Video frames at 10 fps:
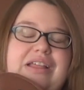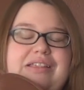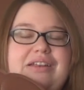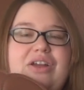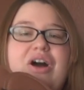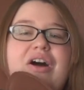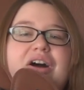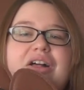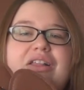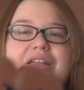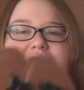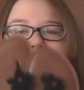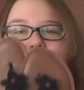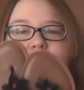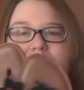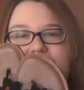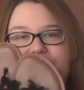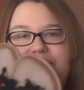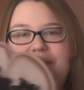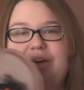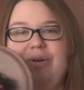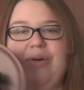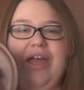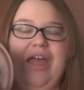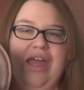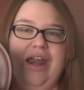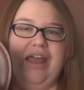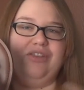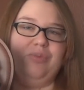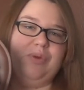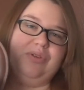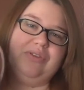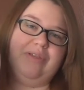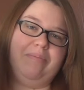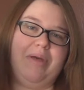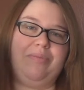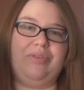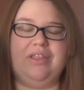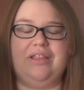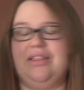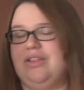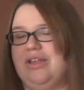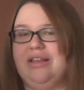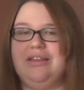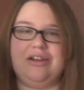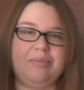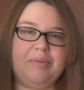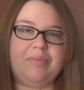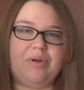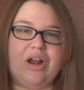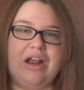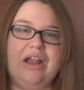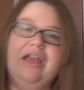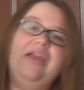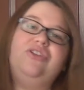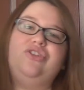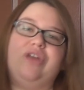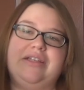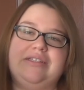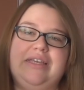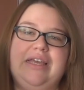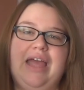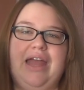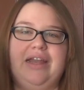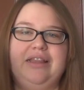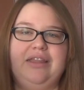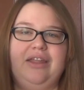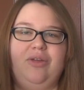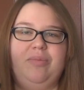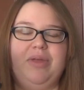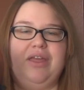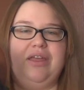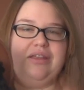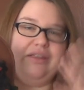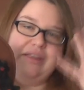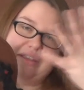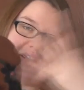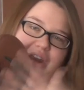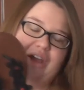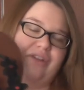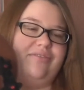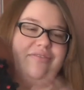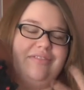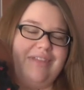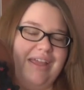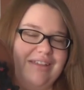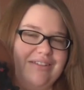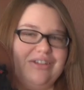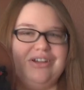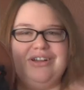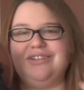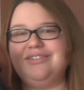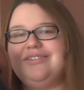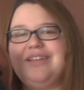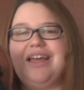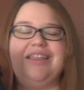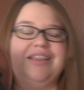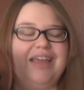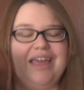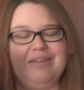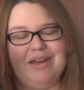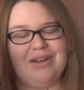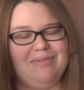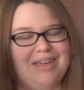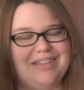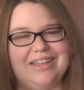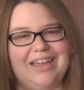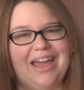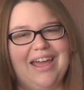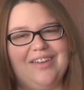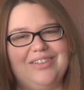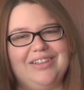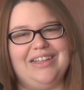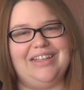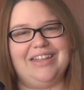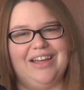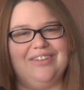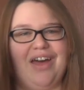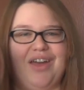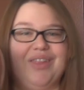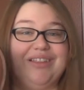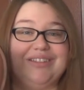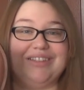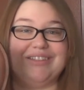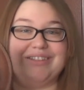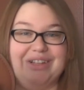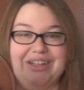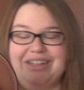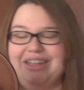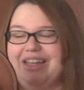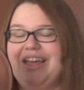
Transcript: I did in a haul a couple weeks ago and I spruced them up so that they look a little bit more dressy and a little bit, you know, nicer. I think they came out amazing. I absolutely love how these things look.